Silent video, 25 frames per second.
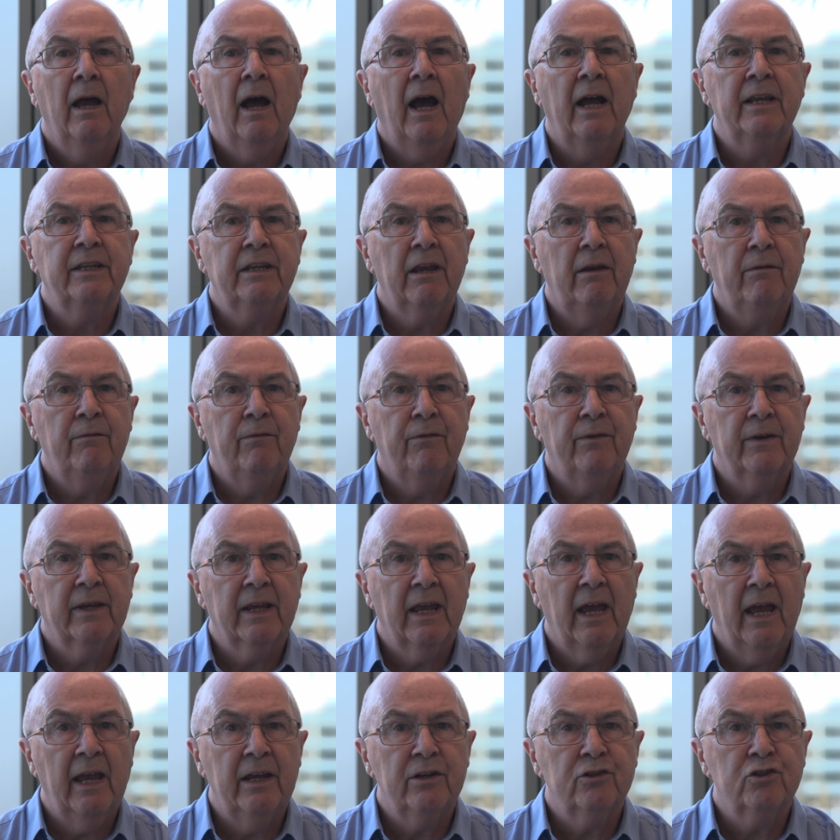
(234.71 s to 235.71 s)

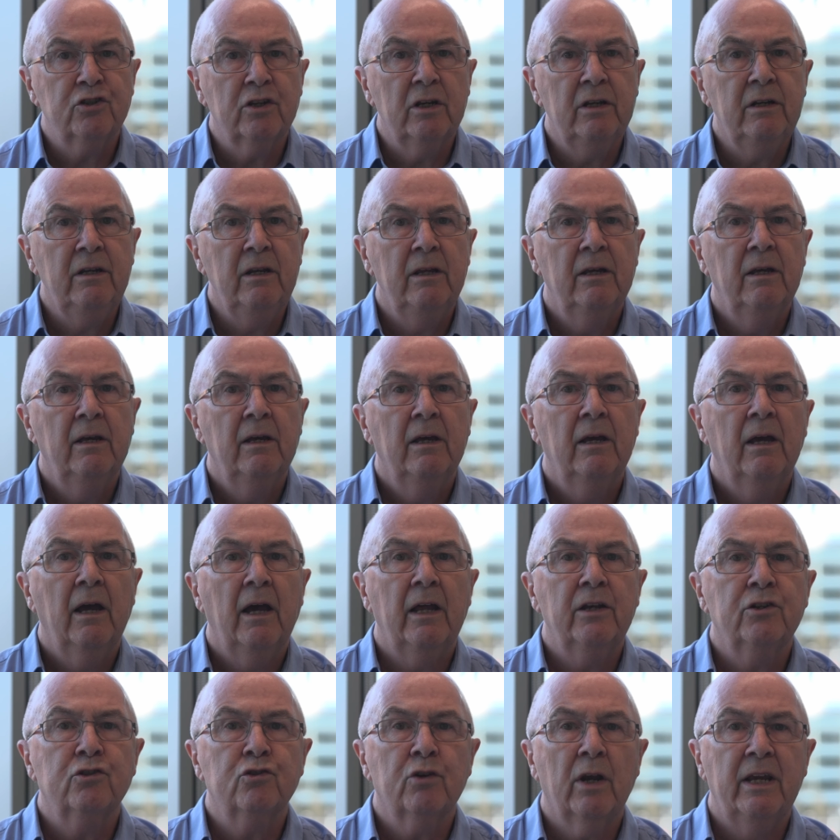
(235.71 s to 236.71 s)
identification
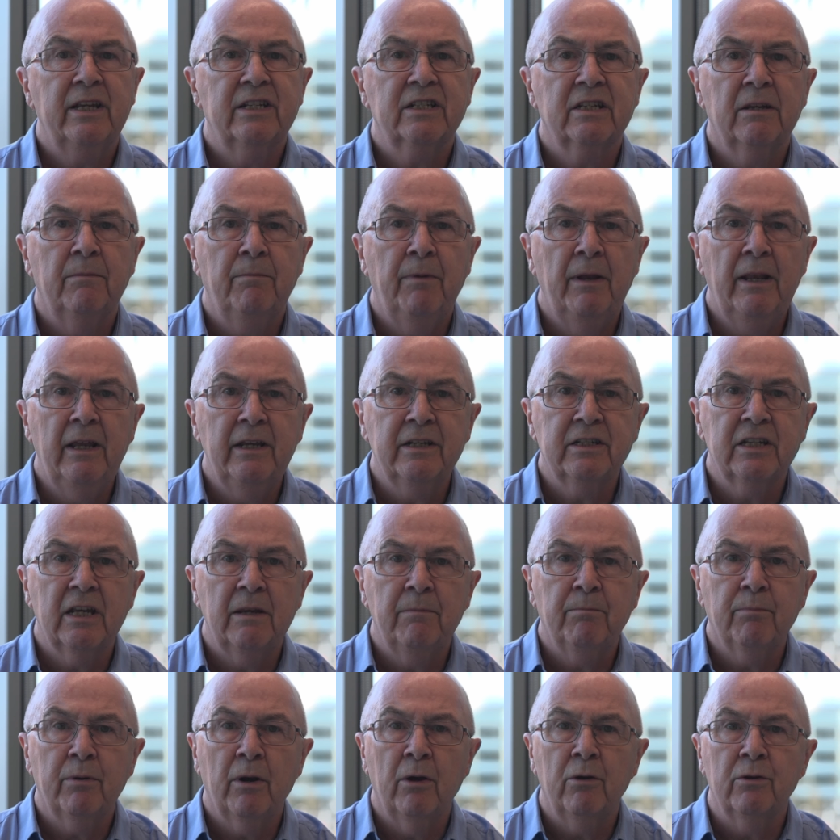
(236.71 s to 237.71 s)
and
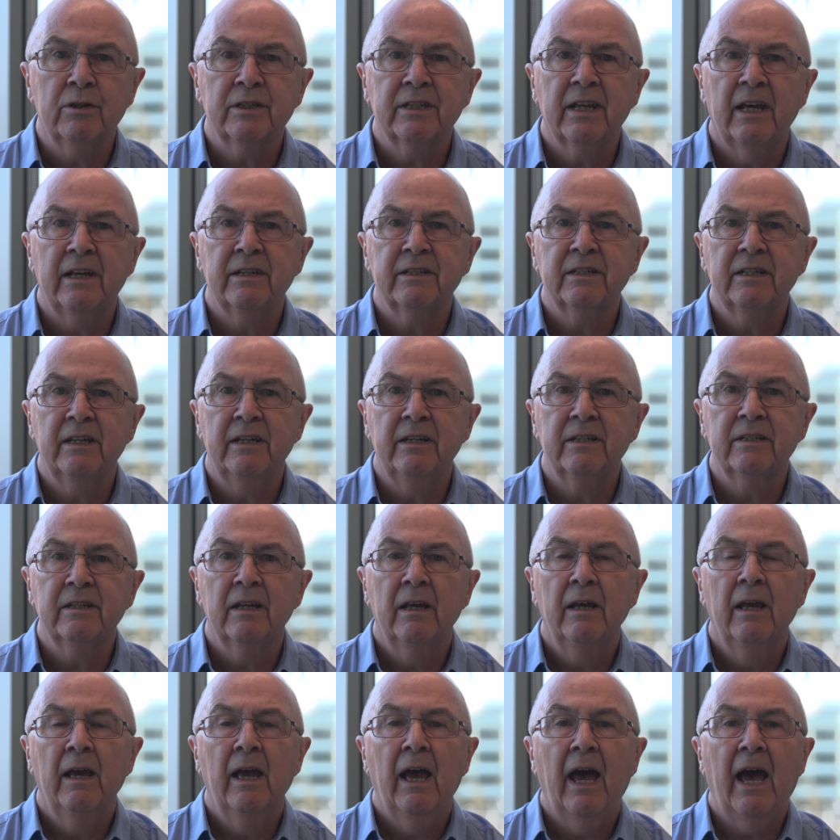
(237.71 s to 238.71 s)
traceability processes
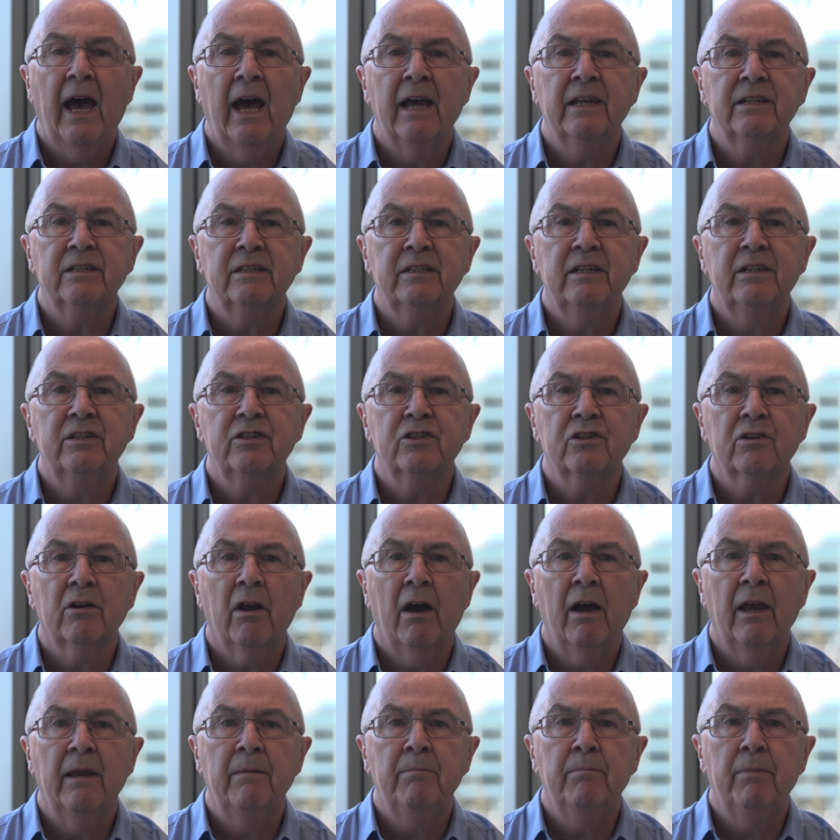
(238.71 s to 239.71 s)
as
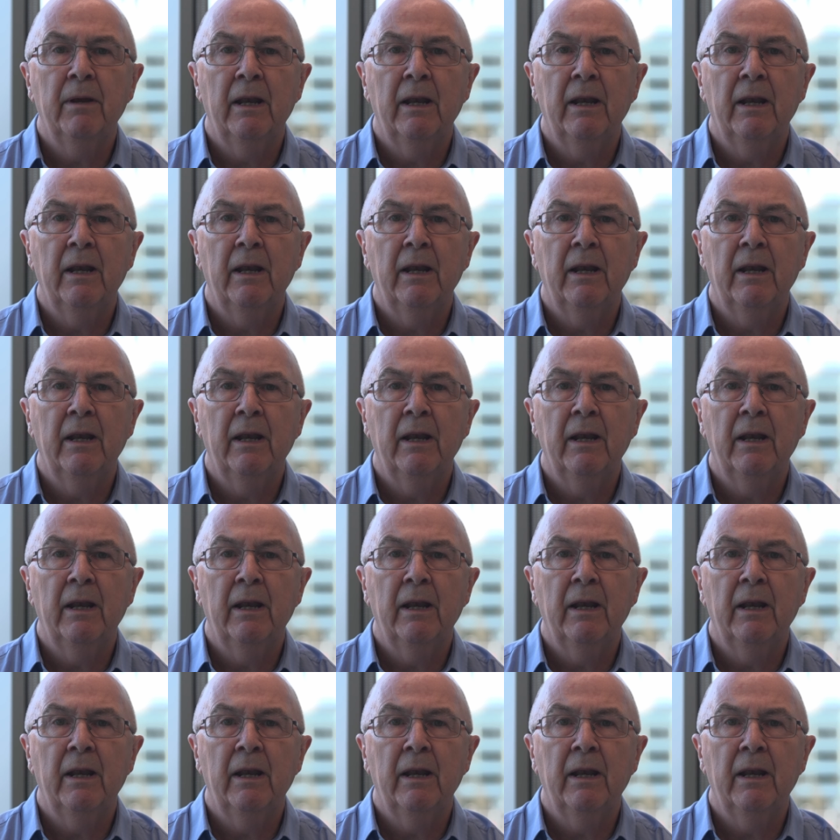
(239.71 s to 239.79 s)
described